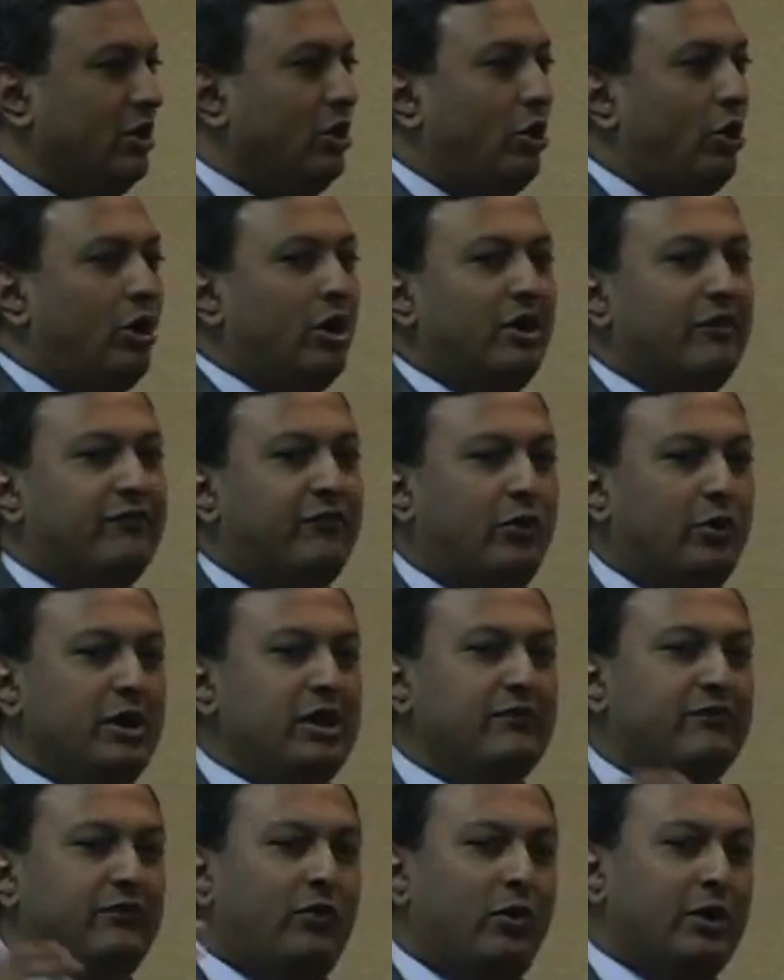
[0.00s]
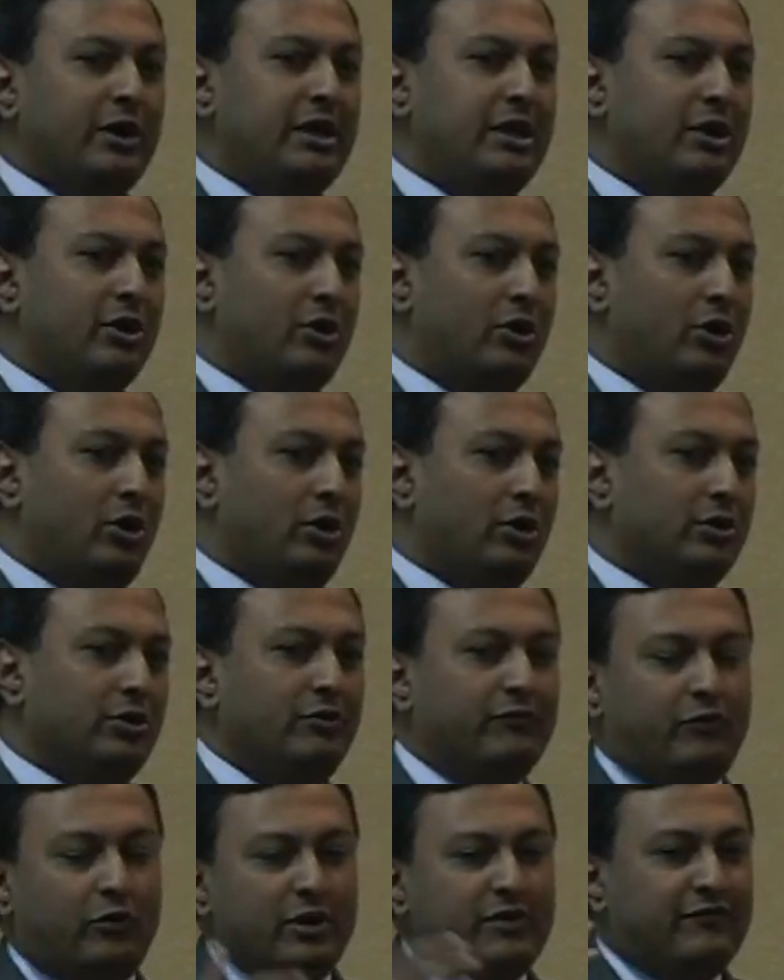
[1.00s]
Or a 44-year-old or
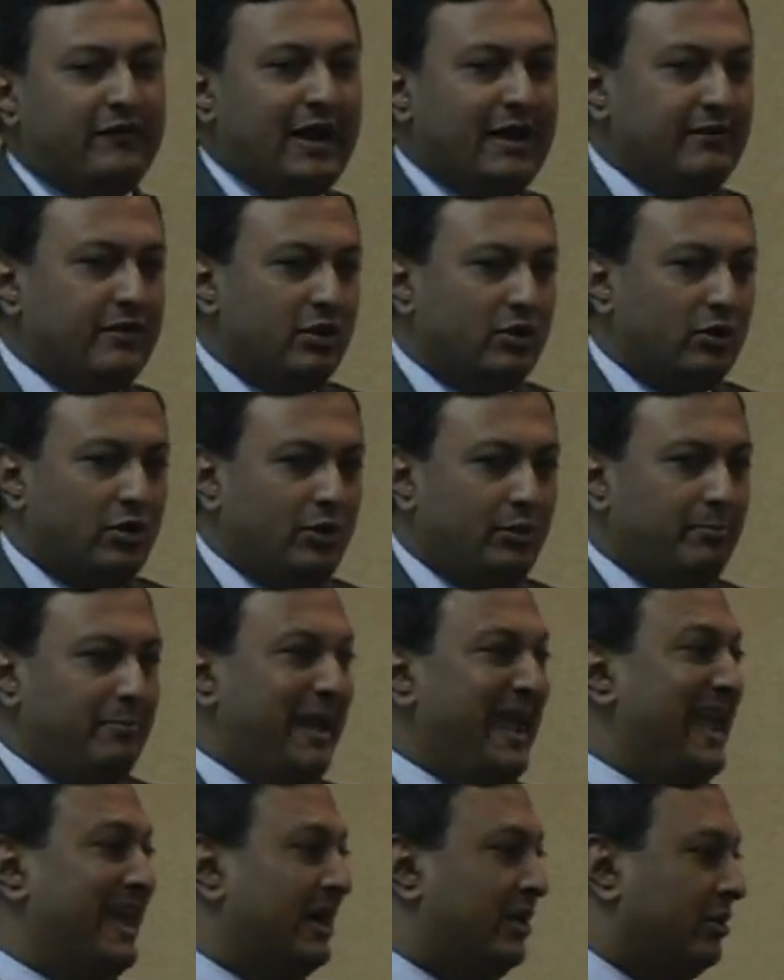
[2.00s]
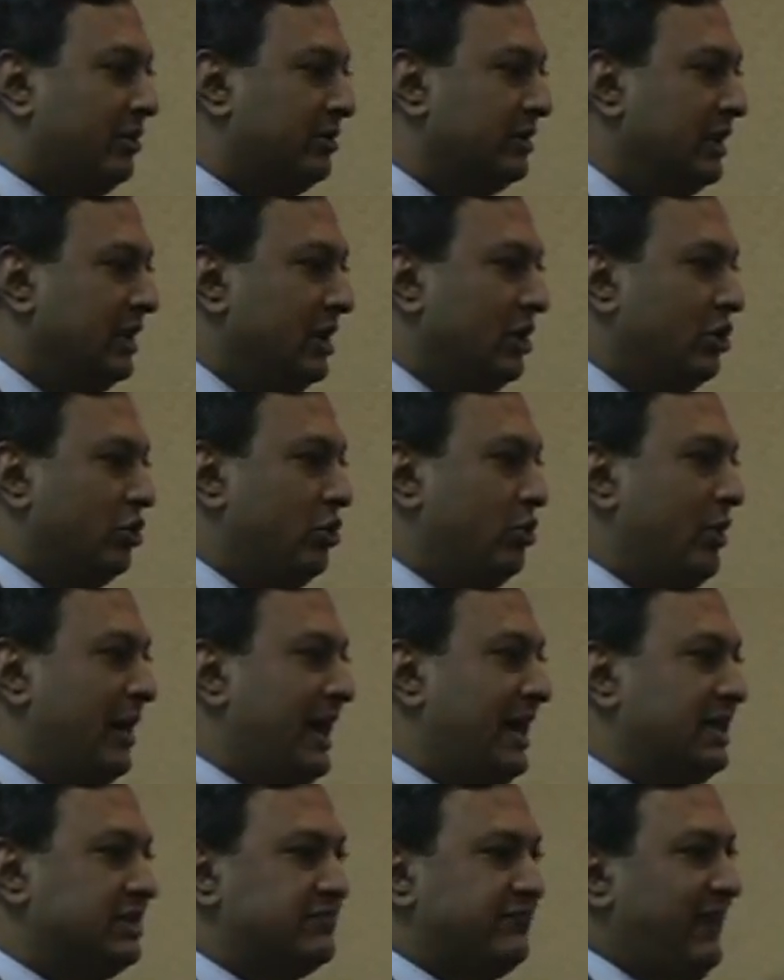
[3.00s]
45-year-old male who
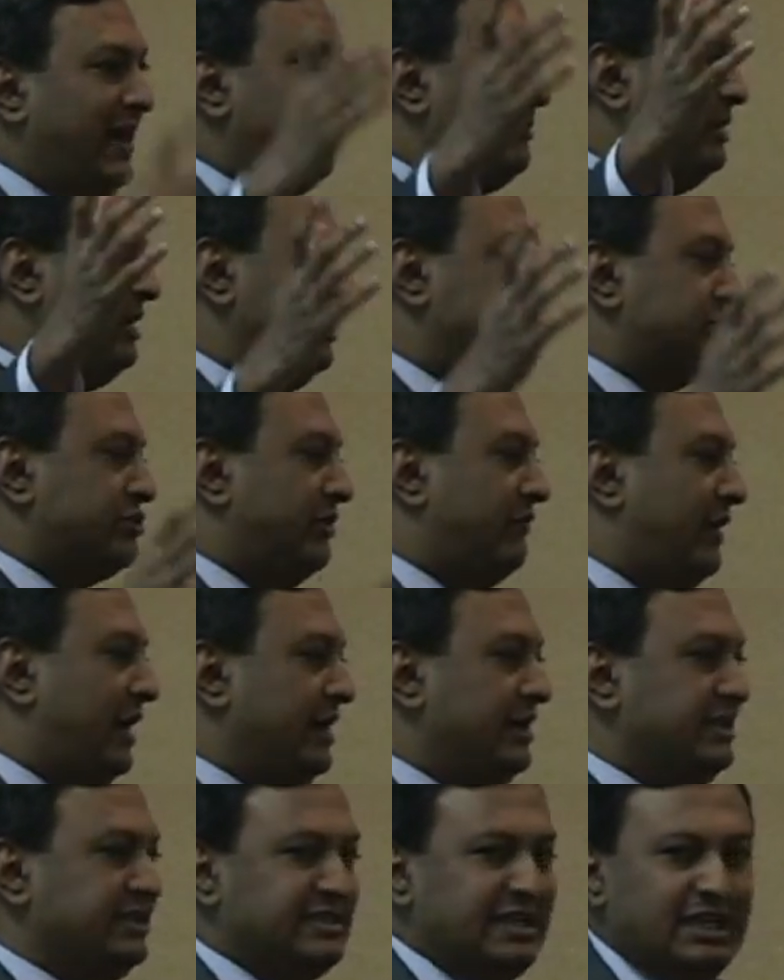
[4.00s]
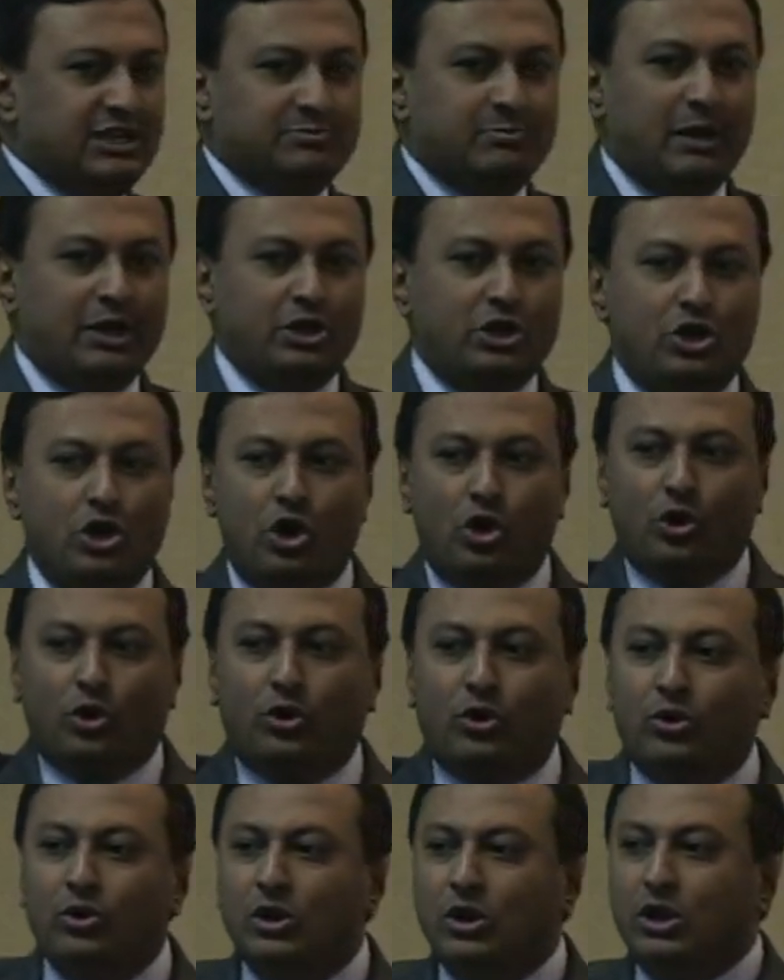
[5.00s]
has family history of heart disease but
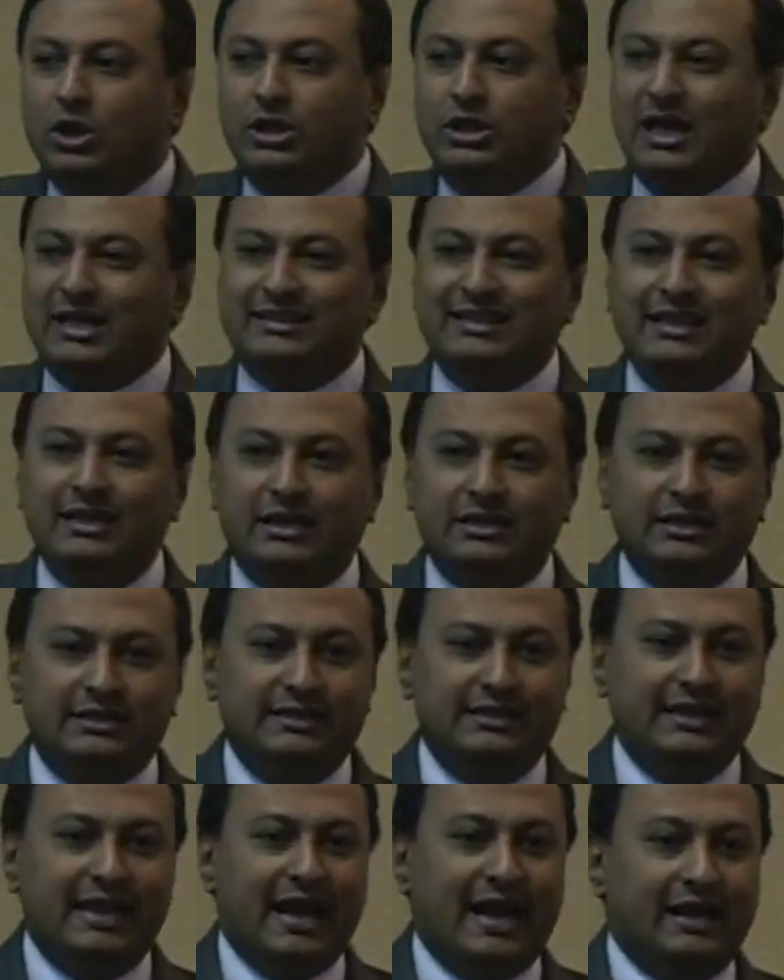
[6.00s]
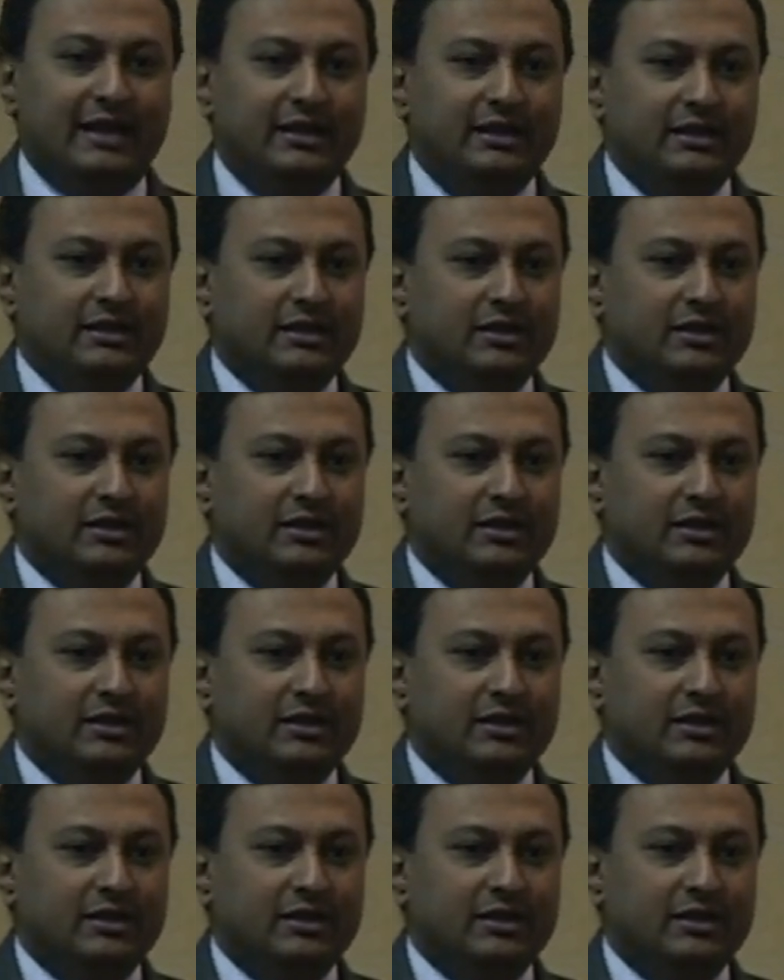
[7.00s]
nothing other than that.